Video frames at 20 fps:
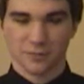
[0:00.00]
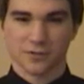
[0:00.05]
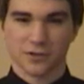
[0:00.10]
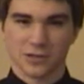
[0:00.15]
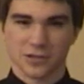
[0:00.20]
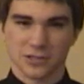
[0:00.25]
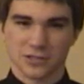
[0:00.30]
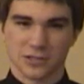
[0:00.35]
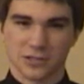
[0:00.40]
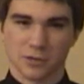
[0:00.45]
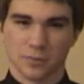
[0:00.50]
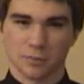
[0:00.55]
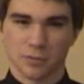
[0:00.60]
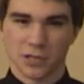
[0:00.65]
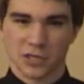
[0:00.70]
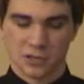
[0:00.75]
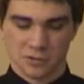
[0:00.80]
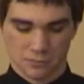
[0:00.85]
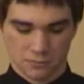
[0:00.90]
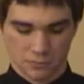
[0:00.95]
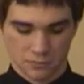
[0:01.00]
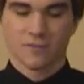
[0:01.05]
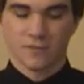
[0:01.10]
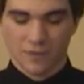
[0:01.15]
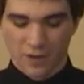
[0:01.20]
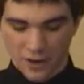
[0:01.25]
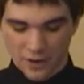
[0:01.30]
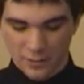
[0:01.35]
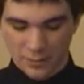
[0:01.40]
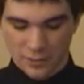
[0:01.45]
and fitness to compete.
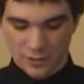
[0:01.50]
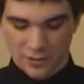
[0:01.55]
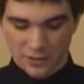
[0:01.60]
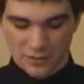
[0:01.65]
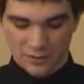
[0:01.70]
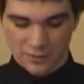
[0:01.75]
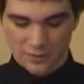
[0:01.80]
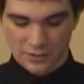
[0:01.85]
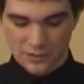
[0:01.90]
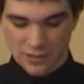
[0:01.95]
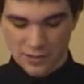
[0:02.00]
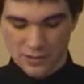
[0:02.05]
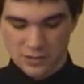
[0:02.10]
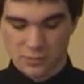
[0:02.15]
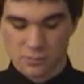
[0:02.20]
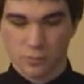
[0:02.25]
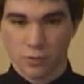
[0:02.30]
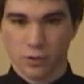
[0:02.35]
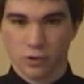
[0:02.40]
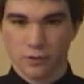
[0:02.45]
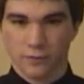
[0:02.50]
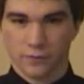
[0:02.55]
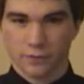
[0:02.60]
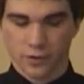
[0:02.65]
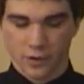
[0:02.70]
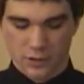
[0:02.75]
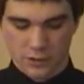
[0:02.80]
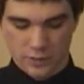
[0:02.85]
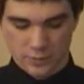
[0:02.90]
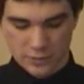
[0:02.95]
Foddy believes that it is important
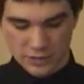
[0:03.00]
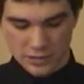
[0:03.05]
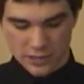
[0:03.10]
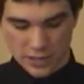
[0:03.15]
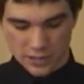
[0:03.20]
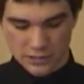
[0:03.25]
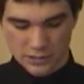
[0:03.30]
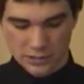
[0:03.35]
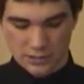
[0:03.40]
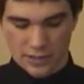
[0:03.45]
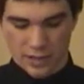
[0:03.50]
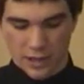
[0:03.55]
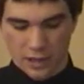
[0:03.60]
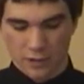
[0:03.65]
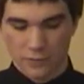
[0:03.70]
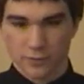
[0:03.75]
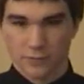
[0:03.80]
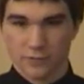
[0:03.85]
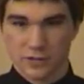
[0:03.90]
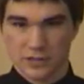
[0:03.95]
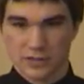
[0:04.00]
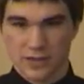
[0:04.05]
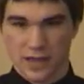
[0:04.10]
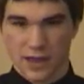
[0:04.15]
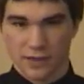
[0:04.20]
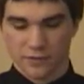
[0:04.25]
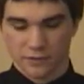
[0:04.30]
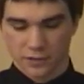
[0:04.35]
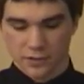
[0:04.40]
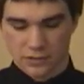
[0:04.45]
for us to be testing the health of these
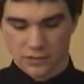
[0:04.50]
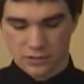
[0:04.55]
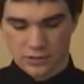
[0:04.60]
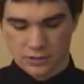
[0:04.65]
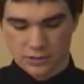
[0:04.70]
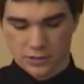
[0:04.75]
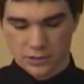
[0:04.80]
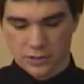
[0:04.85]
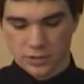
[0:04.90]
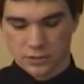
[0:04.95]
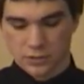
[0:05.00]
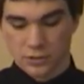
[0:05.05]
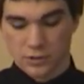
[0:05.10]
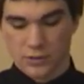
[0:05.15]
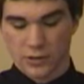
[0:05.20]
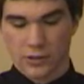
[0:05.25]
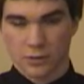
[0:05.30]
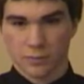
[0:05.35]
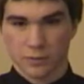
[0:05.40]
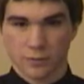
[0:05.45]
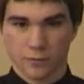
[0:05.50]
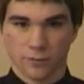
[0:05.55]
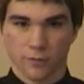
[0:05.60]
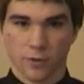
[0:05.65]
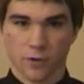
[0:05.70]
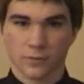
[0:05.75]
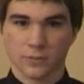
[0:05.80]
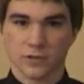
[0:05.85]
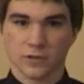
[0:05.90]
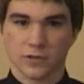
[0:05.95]
athletes so they can
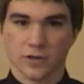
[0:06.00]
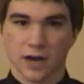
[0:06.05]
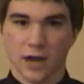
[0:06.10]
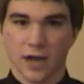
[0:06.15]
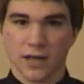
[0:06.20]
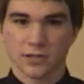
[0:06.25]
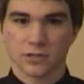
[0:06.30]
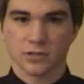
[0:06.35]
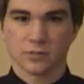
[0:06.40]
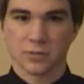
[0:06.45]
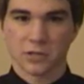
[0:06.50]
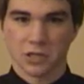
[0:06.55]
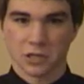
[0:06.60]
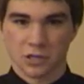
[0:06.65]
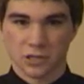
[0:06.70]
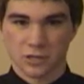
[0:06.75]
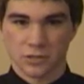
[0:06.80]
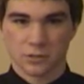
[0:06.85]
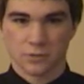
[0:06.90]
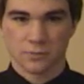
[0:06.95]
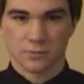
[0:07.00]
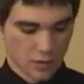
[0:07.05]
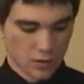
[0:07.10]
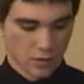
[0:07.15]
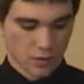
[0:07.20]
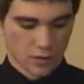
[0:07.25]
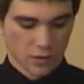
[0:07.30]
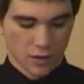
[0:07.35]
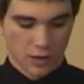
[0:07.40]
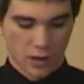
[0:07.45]
perform to their highest abilities.
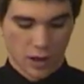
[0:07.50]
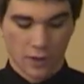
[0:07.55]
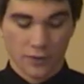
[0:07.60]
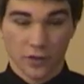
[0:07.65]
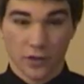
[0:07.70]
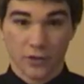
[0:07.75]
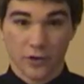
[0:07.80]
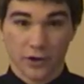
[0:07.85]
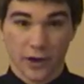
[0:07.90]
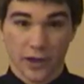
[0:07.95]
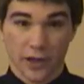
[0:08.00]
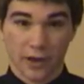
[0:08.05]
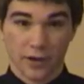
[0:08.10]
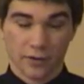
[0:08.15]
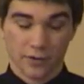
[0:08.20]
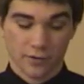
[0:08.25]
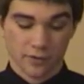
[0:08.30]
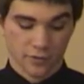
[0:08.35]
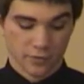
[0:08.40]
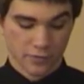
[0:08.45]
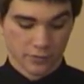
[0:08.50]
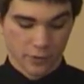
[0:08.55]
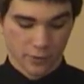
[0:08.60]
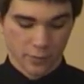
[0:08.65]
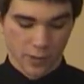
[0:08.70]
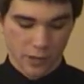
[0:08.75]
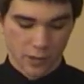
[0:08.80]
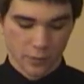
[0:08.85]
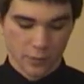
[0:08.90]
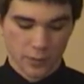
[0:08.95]
On the other hand, there
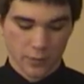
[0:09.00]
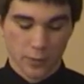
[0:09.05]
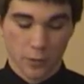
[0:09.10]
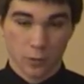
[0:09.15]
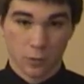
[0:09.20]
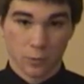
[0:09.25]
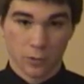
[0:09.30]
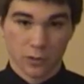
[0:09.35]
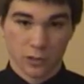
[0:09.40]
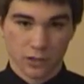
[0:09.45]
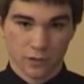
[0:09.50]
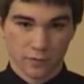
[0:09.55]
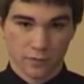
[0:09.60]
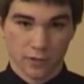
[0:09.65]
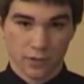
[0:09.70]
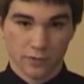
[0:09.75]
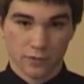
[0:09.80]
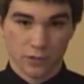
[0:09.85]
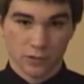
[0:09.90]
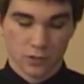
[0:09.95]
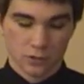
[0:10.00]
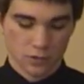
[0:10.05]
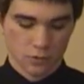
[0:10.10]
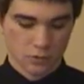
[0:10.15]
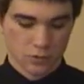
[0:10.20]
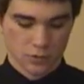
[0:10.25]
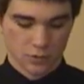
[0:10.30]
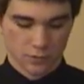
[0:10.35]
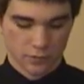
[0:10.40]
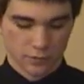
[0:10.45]
are many people who believe that the
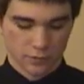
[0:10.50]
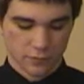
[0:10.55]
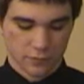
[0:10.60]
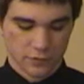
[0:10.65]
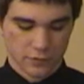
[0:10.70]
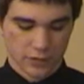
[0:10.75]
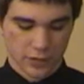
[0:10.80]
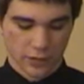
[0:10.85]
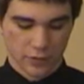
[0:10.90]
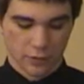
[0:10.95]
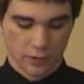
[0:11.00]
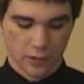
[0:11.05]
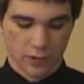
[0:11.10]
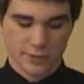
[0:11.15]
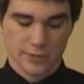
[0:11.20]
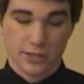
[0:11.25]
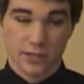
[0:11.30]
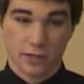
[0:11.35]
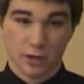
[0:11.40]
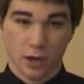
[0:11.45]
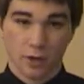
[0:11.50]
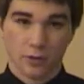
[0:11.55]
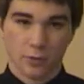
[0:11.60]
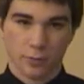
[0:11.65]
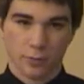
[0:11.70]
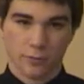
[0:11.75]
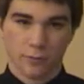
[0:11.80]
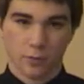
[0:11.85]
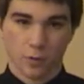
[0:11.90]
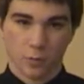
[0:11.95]
use of steroids and other
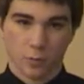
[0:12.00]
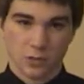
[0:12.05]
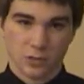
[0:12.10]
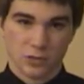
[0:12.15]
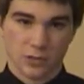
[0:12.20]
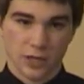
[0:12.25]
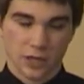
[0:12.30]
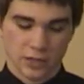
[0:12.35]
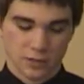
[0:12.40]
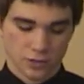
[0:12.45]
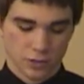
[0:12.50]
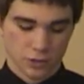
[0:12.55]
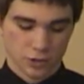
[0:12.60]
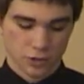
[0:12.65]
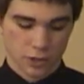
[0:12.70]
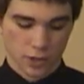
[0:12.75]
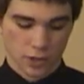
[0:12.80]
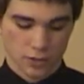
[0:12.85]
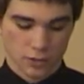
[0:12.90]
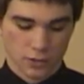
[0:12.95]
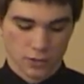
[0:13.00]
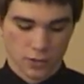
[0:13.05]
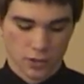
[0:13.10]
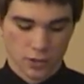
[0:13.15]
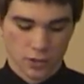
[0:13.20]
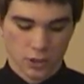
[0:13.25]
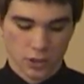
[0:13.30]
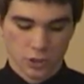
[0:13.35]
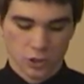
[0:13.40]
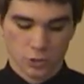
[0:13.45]
performance-enhancing drugs
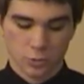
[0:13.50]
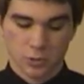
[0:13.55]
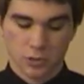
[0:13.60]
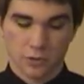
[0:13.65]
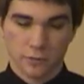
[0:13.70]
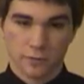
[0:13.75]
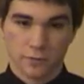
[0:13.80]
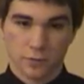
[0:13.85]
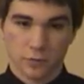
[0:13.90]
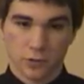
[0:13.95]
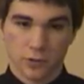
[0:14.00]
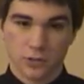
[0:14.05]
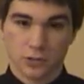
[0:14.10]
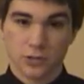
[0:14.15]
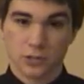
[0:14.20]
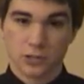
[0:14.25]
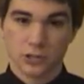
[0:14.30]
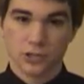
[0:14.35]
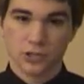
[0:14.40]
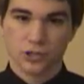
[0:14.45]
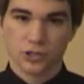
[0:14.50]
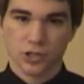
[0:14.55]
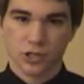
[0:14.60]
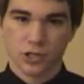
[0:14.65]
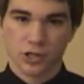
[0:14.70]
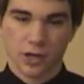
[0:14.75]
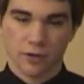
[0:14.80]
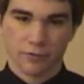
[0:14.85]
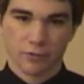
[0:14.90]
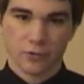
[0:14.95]
should be enforced in each
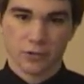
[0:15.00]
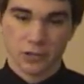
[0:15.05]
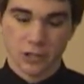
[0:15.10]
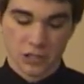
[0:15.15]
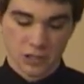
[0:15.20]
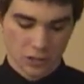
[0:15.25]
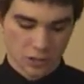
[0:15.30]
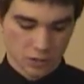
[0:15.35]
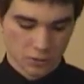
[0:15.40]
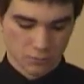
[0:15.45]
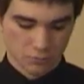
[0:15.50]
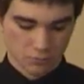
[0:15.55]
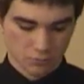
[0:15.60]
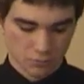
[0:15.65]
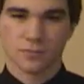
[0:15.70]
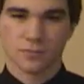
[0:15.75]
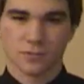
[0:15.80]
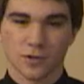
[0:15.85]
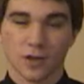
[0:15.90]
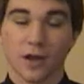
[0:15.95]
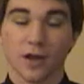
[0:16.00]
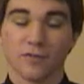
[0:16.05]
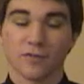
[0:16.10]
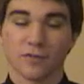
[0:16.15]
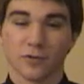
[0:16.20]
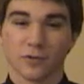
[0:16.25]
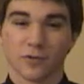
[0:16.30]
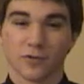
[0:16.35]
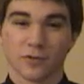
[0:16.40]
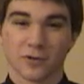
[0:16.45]
and every league. They
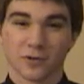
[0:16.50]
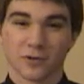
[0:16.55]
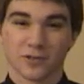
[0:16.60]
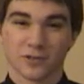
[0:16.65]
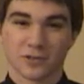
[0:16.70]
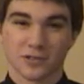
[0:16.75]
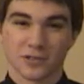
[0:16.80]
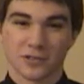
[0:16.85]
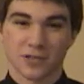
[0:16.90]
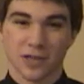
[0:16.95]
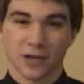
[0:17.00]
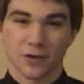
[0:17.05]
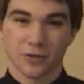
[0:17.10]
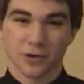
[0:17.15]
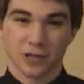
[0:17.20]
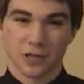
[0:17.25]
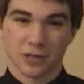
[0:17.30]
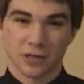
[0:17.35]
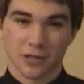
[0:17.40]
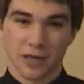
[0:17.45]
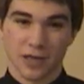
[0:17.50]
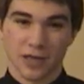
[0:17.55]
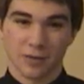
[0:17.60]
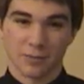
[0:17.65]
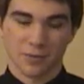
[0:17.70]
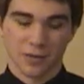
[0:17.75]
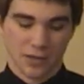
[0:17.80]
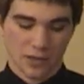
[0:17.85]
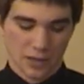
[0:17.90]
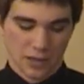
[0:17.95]
often refer to the integrity of the
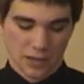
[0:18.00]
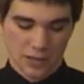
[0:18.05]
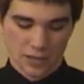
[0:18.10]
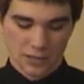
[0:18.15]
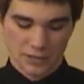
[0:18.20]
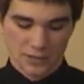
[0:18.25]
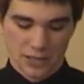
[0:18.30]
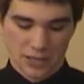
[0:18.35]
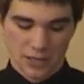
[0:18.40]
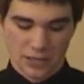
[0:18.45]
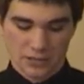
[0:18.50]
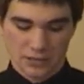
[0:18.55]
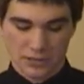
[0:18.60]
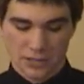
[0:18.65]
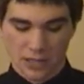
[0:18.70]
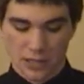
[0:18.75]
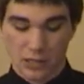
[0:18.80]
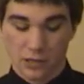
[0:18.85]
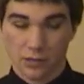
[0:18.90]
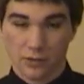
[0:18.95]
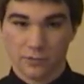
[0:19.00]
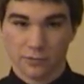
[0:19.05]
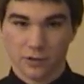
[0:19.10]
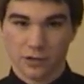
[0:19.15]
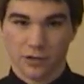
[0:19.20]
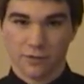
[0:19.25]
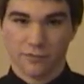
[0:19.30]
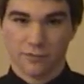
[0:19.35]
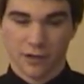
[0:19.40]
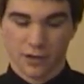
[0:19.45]
game and say it is
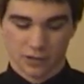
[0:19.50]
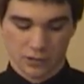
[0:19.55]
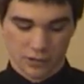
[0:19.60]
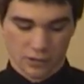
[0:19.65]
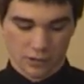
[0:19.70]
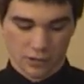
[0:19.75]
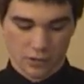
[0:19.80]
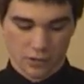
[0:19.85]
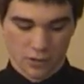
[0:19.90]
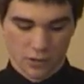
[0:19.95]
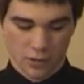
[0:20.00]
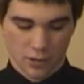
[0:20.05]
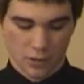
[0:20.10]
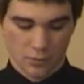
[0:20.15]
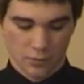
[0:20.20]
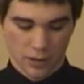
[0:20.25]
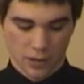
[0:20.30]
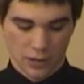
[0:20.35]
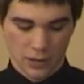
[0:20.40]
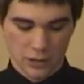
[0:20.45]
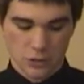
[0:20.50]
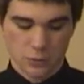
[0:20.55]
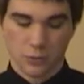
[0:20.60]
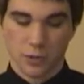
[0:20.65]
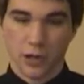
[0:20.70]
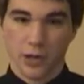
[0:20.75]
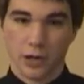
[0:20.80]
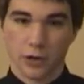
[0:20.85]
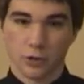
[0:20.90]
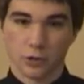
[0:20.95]
negatively affected by each
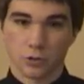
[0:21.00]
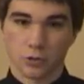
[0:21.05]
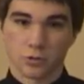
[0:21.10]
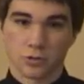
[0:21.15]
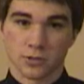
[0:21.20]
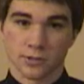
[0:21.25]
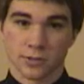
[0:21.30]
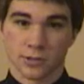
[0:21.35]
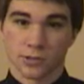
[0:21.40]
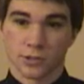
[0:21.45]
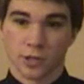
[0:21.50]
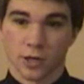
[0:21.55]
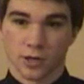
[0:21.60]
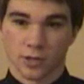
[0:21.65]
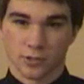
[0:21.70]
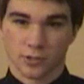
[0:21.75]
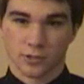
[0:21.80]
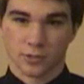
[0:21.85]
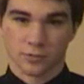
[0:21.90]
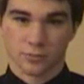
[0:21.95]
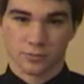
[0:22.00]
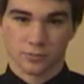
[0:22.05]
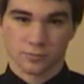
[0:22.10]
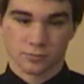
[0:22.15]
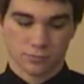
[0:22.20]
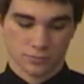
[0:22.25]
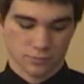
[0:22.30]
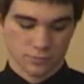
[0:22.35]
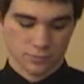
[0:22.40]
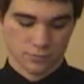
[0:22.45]
player who uses the drugs.
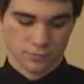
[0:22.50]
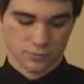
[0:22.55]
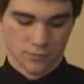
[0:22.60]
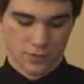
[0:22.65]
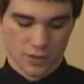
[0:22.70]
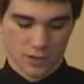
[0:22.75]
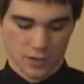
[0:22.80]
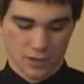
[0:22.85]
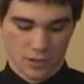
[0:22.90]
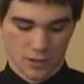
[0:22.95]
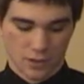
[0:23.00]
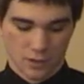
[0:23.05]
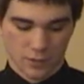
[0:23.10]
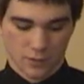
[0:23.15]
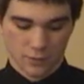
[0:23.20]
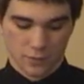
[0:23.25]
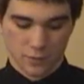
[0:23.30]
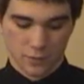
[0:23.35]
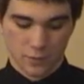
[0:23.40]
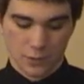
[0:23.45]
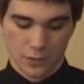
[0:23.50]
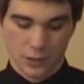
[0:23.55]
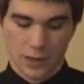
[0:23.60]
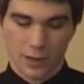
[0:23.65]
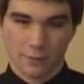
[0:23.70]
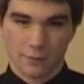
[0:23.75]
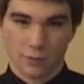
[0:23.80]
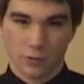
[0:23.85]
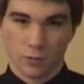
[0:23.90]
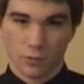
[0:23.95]
The former
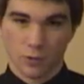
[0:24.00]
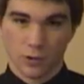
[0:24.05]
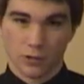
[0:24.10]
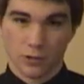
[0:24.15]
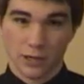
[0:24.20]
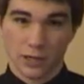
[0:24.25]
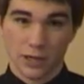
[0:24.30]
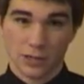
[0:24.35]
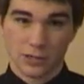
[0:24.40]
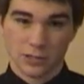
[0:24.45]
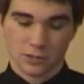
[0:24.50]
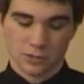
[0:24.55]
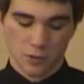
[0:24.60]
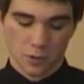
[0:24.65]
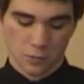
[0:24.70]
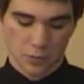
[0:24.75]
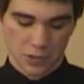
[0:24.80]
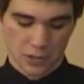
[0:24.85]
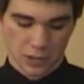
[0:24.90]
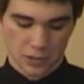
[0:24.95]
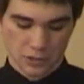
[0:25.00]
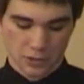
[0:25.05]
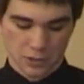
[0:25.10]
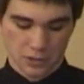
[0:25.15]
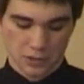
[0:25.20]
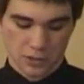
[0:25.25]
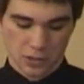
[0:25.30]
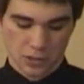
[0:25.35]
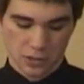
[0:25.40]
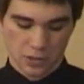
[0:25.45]
head of the World Anti-Doping
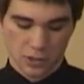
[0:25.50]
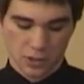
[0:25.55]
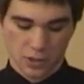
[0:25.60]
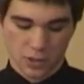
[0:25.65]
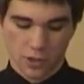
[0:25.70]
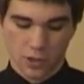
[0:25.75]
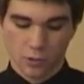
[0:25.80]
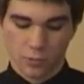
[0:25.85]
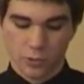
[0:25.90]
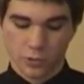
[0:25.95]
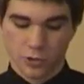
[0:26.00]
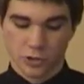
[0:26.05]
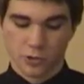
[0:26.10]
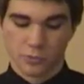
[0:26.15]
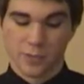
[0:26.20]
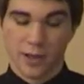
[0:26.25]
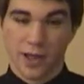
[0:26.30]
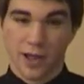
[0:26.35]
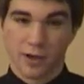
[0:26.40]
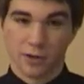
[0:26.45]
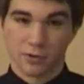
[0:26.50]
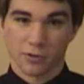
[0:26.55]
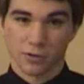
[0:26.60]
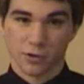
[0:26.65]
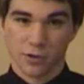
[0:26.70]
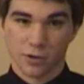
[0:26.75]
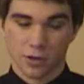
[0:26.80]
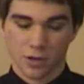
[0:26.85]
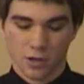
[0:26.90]
Agency, Richard Pound,